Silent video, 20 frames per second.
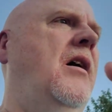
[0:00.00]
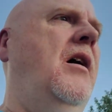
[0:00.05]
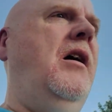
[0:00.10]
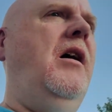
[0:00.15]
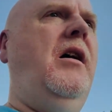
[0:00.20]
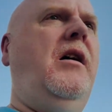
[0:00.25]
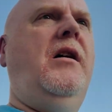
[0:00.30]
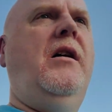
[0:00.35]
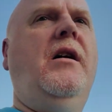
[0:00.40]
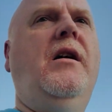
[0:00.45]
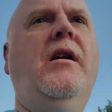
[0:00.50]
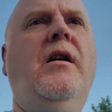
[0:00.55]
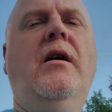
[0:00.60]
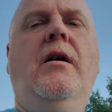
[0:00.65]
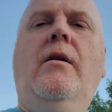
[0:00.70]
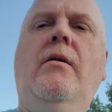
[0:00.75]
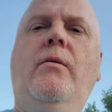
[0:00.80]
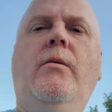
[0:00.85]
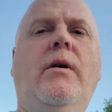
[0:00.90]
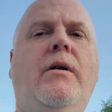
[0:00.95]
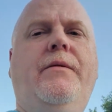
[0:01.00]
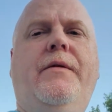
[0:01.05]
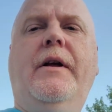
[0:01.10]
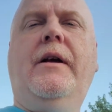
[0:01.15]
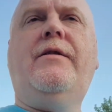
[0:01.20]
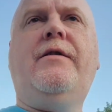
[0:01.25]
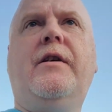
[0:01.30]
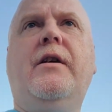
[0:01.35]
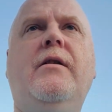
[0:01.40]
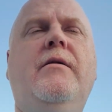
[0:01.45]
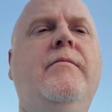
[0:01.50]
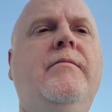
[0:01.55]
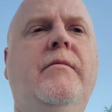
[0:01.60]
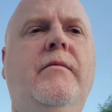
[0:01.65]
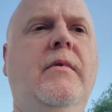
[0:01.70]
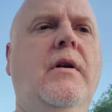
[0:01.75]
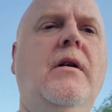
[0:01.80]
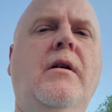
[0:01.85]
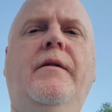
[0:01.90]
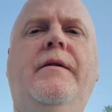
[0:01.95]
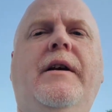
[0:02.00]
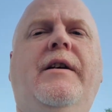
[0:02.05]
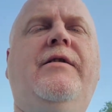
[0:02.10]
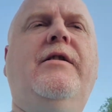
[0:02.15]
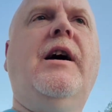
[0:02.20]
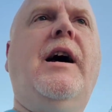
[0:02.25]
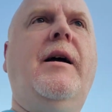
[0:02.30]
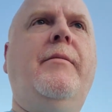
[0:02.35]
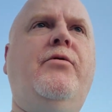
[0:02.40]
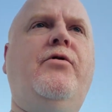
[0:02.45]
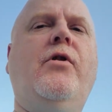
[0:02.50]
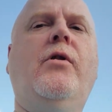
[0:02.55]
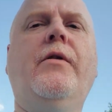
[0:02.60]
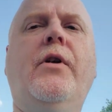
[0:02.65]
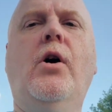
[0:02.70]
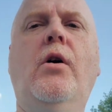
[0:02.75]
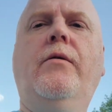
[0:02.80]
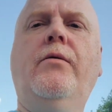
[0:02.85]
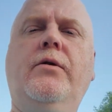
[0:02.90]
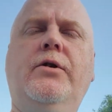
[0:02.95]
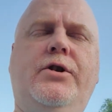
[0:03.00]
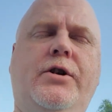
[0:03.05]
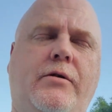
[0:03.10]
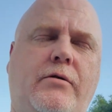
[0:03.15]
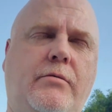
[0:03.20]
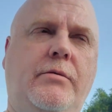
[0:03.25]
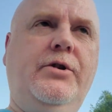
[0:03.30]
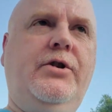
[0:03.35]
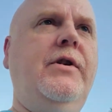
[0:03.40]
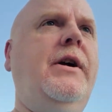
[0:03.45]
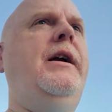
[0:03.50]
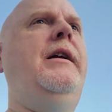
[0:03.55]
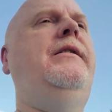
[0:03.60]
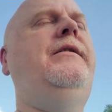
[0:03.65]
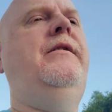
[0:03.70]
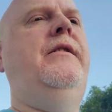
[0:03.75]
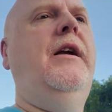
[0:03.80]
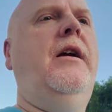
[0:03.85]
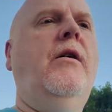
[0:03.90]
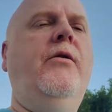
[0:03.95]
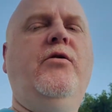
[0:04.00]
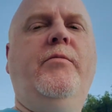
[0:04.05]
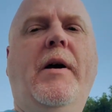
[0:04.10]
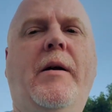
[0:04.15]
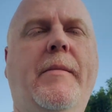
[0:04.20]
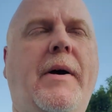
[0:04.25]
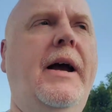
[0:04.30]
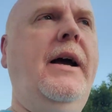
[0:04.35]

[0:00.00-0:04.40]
uh, well, this and these types are the over-shoulder restraints. They always bang my